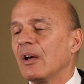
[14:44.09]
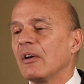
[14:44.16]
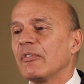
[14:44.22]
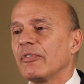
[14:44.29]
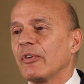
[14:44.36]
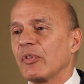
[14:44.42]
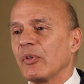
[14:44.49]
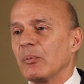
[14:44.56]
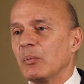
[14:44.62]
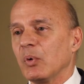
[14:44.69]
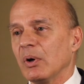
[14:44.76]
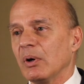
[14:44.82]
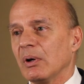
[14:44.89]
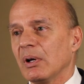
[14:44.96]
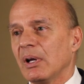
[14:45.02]

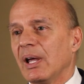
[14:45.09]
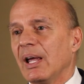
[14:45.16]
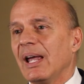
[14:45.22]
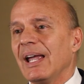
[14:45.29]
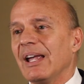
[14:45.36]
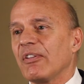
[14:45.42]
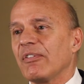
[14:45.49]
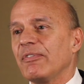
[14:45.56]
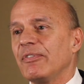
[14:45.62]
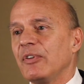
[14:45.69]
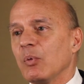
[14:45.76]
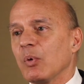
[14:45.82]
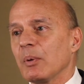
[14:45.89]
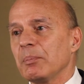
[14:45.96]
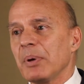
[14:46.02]
Furthermore, as
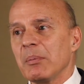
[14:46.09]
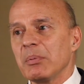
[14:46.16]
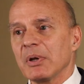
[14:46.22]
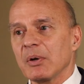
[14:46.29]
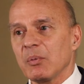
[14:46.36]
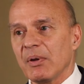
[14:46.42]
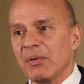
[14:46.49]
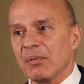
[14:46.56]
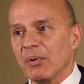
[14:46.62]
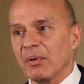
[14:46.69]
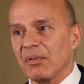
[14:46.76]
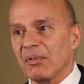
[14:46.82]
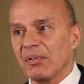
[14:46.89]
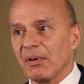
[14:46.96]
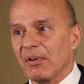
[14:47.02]
fewer public
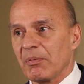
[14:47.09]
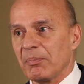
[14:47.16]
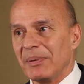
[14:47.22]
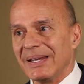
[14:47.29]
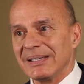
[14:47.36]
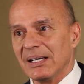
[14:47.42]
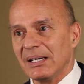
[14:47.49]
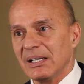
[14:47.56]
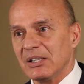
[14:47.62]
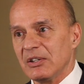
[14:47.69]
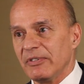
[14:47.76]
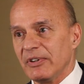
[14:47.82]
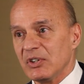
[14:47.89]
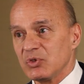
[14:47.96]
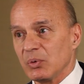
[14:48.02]
resources are spent on
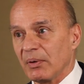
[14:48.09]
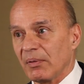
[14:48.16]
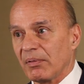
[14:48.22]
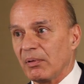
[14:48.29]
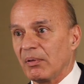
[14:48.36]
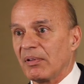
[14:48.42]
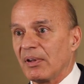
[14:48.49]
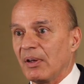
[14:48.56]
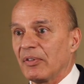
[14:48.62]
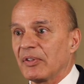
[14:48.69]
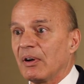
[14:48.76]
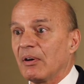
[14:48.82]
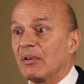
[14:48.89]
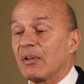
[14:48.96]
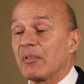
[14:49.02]
individuals whose
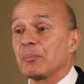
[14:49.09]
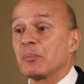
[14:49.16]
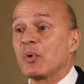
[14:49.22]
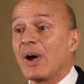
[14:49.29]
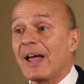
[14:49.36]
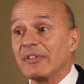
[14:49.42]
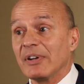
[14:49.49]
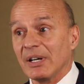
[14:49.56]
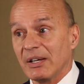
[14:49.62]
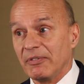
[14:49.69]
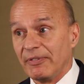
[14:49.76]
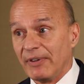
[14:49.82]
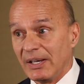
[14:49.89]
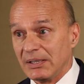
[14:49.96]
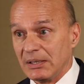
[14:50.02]
healthcare is privately
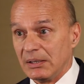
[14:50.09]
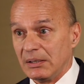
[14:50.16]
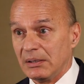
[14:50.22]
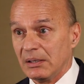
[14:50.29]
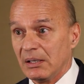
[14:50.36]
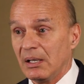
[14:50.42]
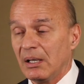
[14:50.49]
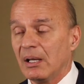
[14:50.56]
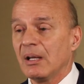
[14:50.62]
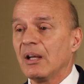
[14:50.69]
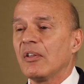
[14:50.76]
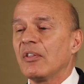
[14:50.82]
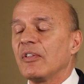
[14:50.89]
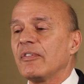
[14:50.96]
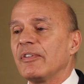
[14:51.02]
funded,
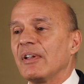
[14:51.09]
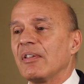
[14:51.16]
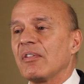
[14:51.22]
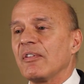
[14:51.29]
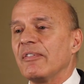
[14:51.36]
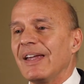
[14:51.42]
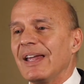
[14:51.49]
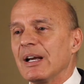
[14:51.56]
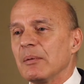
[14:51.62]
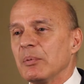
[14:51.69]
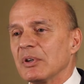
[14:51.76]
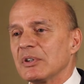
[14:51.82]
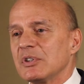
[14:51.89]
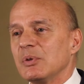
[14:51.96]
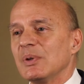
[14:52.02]
the funds
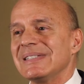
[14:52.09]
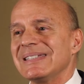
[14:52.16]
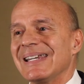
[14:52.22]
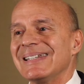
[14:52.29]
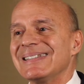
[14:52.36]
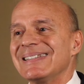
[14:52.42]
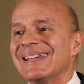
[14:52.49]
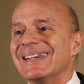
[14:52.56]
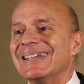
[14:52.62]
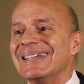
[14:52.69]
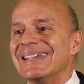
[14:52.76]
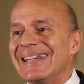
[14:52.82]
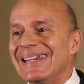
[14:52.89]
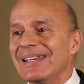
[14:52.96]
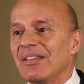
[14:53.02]
available to attend to the
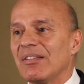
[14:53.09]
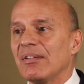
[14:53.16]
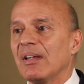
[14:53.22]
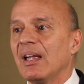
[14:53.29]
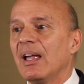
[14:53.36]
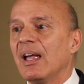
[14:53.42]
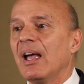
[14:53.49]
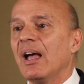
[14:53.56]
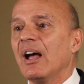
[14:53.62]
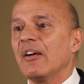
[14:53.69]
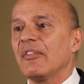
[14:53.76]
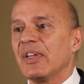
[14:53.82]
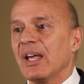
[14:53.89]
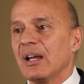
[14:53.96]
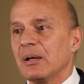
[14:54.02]
needs of
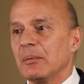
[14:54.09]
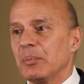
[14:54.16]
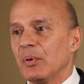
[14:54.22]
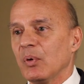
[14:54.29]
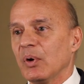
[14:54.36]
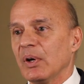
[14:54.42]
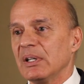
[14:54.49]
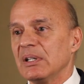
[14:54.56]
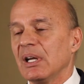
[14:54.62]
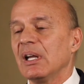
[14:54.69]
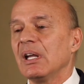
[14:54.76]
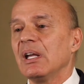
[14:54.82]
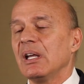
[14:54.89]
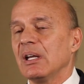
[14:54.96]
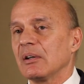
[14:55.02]
the unemployed
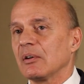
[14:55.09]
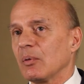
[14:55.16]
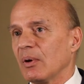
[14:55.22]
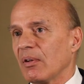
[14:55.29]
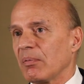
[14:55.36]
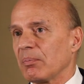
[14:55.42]
increase